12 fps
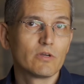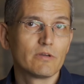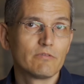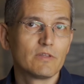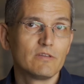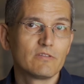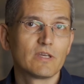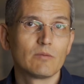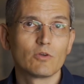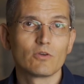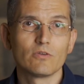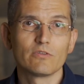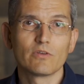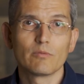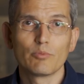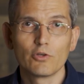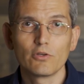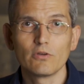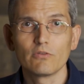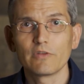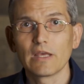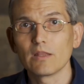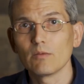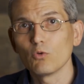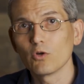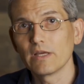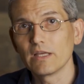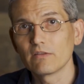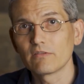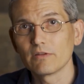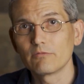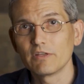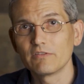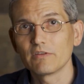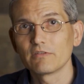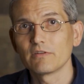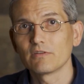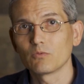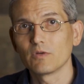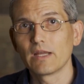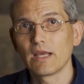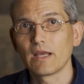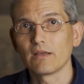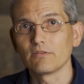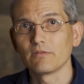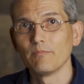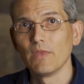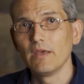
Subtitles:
of these chemicals are produced and the more insulin resistance one has.